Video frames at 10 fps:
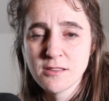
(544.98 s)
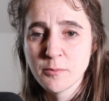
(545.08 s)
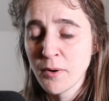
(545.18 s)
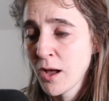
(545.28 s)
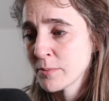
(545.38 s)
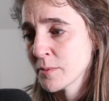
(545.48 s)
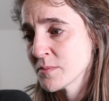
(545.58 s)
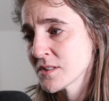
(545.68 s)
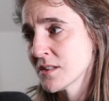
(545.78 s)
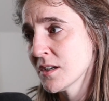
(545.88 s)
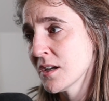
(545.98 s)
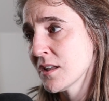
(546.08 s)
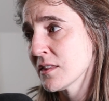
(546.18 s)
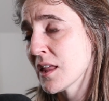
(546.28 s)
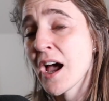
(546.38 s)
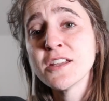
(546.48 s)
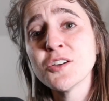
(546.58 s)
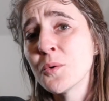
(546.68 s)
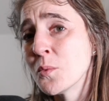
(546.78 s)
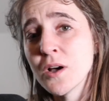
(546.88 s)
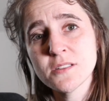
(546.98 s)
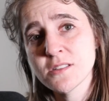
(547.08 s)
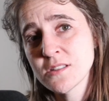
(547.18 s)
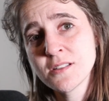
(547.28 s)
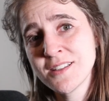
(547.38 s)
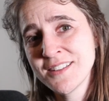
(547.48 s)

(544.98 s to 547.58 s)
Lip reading: the problems, the I don't wants,